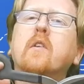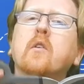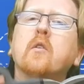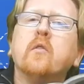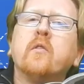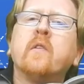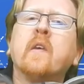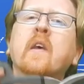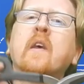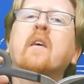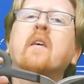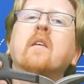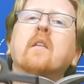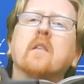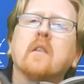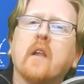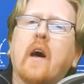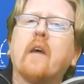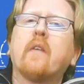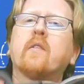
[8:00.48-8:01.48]
using
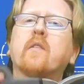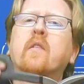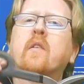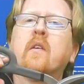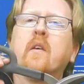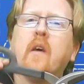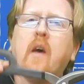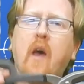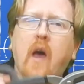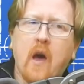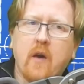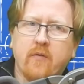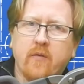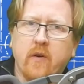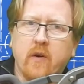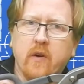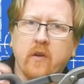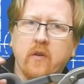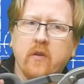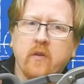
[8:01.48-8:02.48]
less
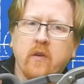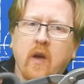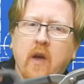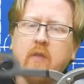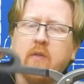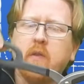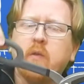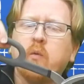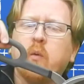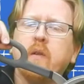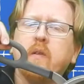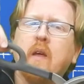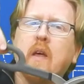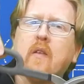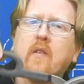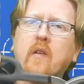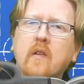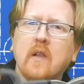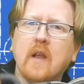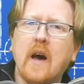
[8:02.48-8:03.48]
effort. Okay, this one
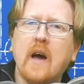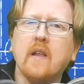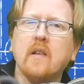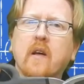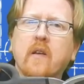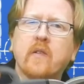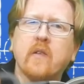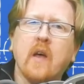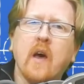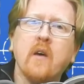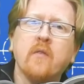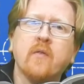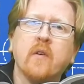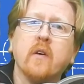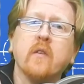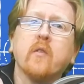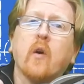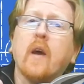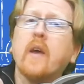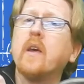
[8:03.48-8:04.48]
takes a lot less
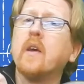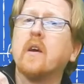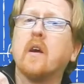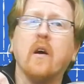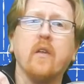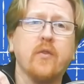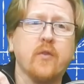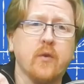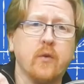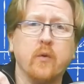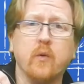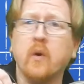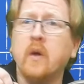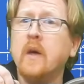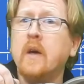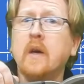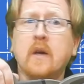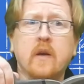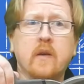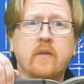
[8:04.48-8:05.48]
effort, so I can cut through
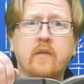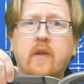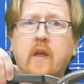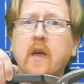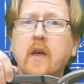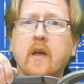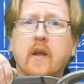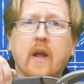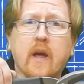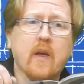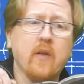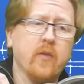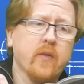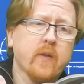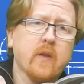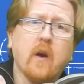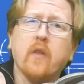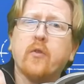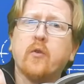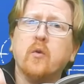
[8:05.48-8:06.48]
tin, I can
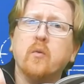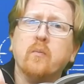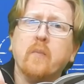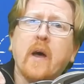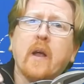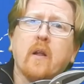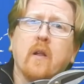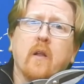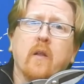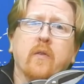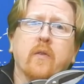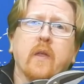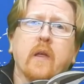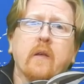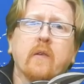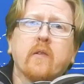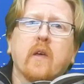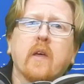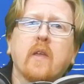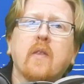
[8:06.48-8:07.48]
cut through metal and
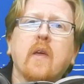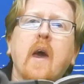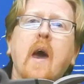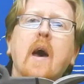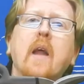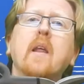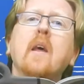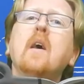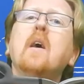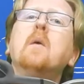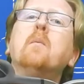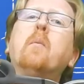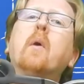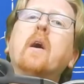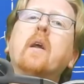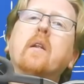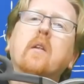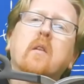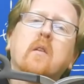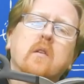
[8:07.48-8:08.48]
things like that,
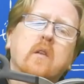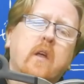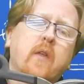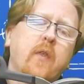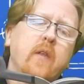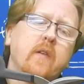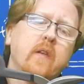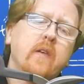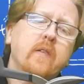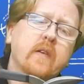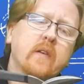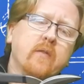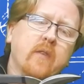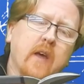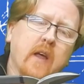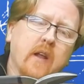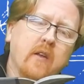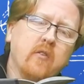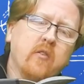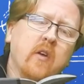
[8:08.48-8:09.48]
but look at the
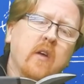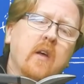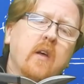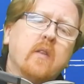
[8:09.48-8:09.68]
disadvantage.